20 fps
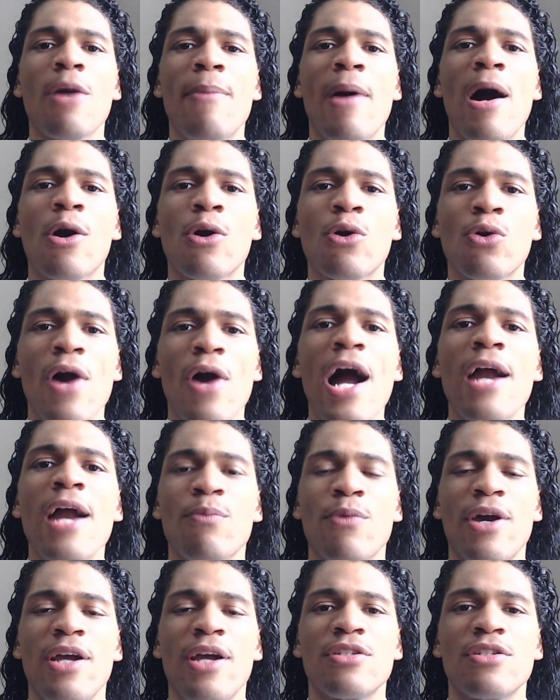about crime
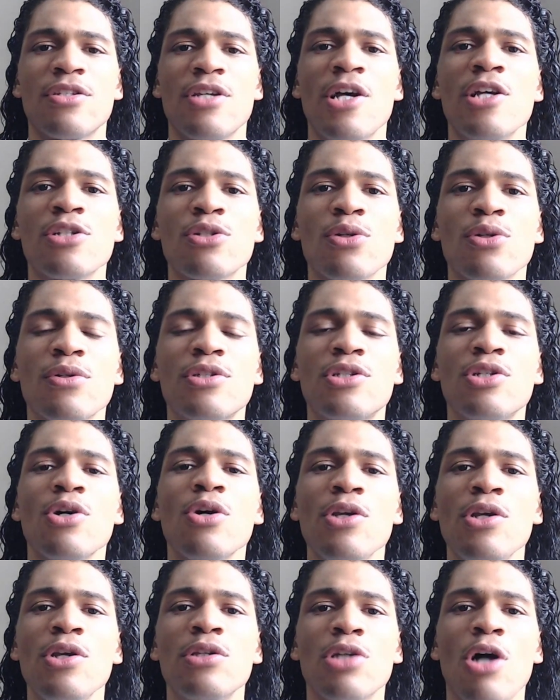rates. So until
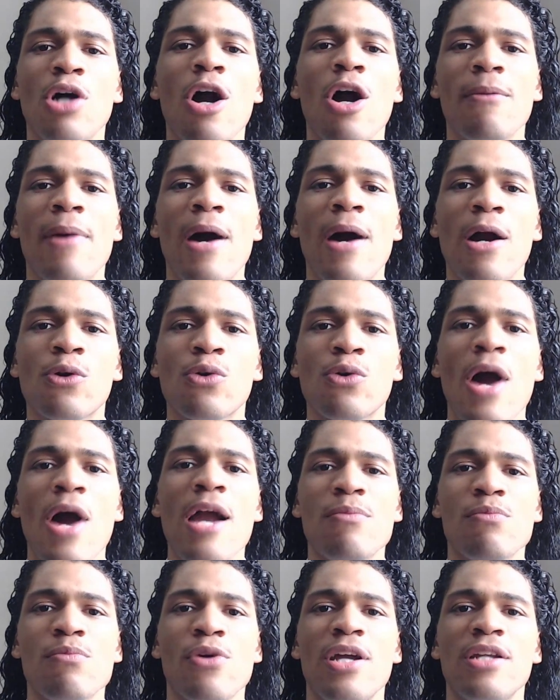you talk about
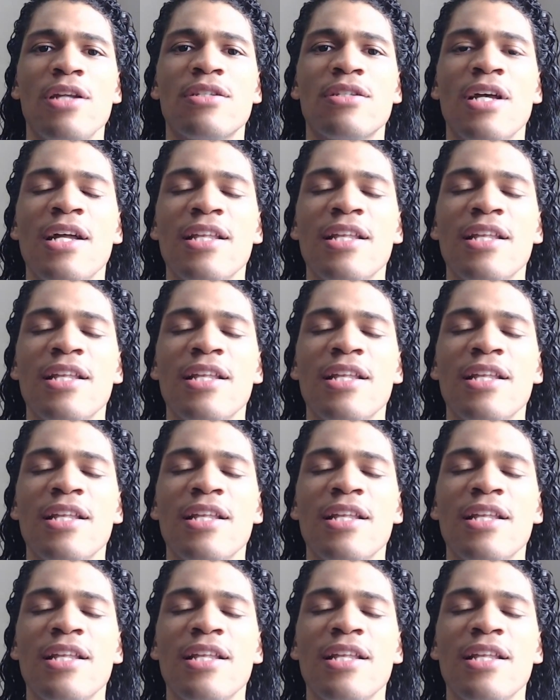crime rates,